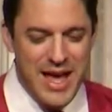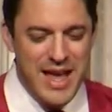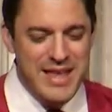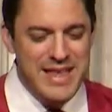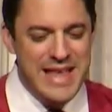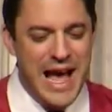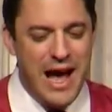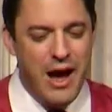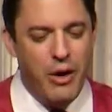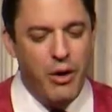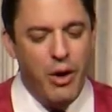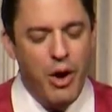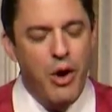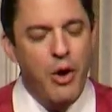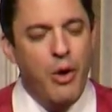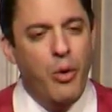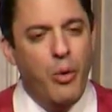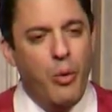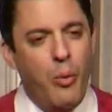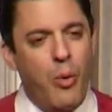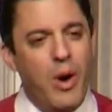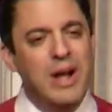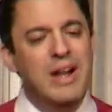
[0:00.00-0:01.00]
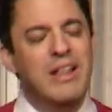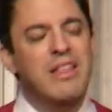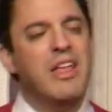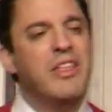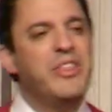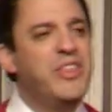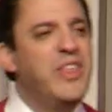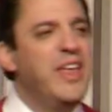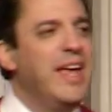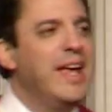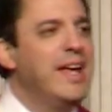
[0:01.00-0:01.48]
Now, one of the
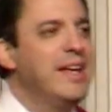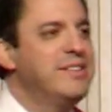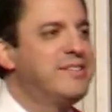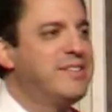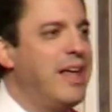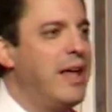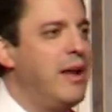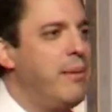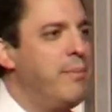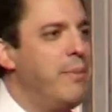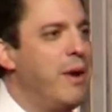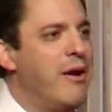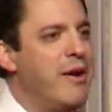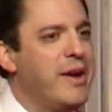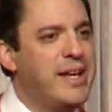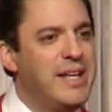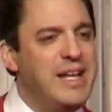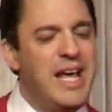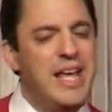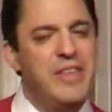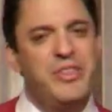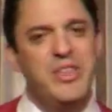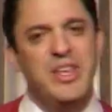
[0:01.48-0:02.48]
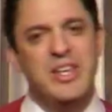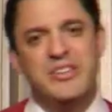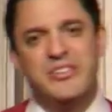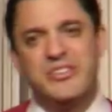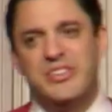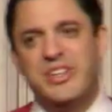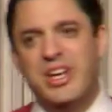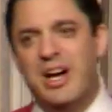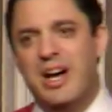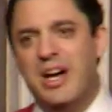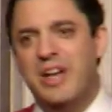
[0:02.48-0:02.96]
things that American Atheists
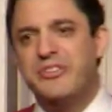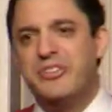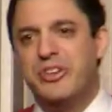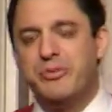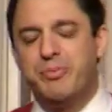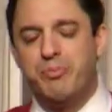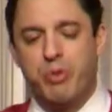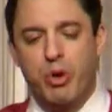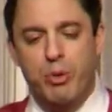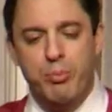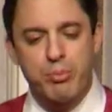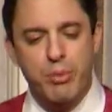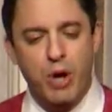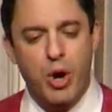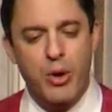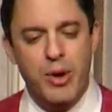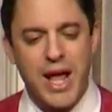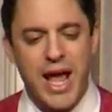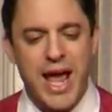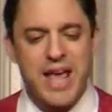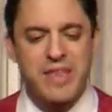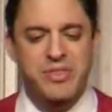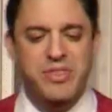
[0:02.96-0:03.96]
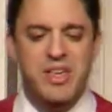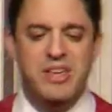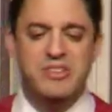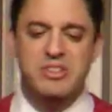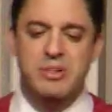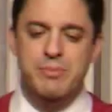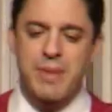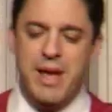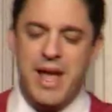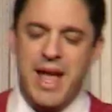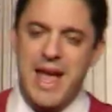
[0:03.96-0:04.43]
does is promote
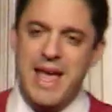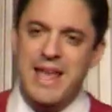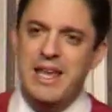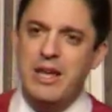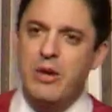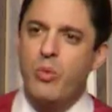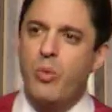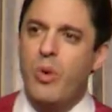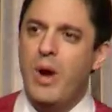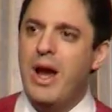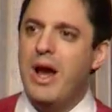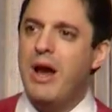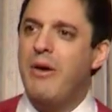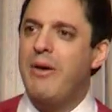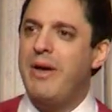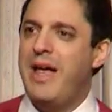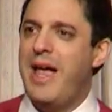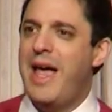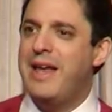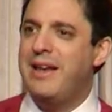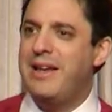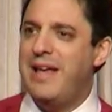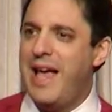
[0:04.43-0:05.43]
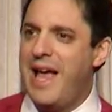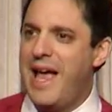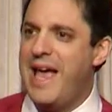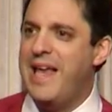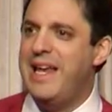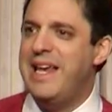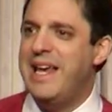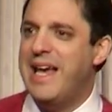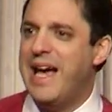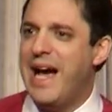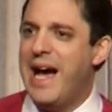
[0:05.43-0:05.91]
atheism anywhere and
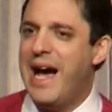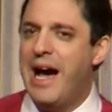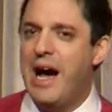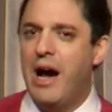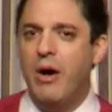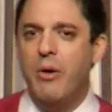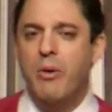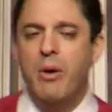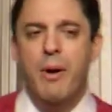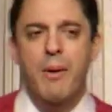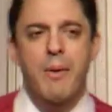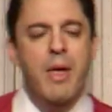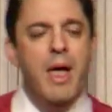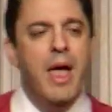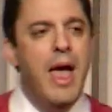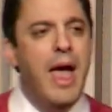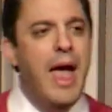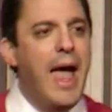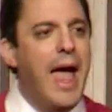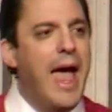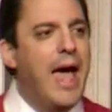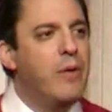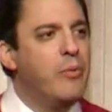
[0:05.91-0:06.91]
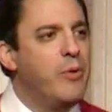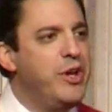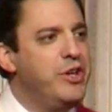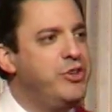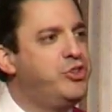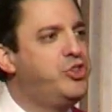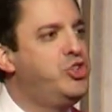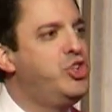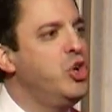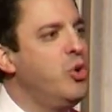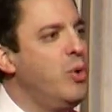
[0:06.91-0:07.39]
anyhow, And we
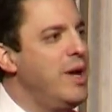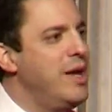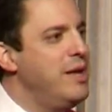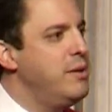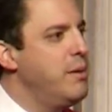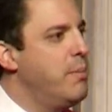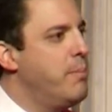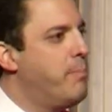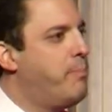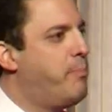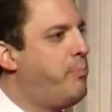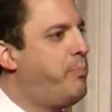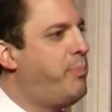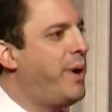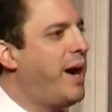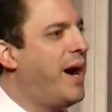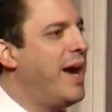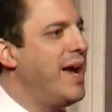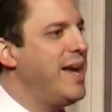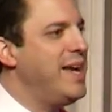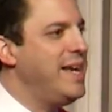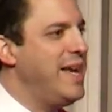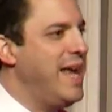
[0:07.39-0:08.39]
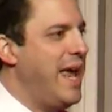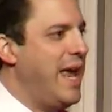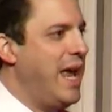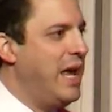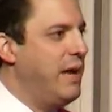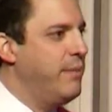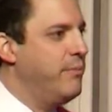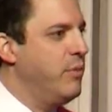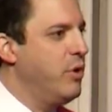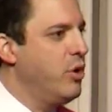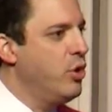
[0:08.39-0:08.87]
do it by
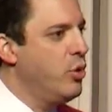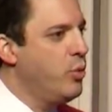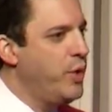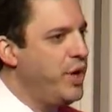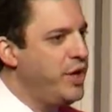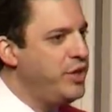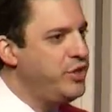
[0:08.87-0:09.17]
name. We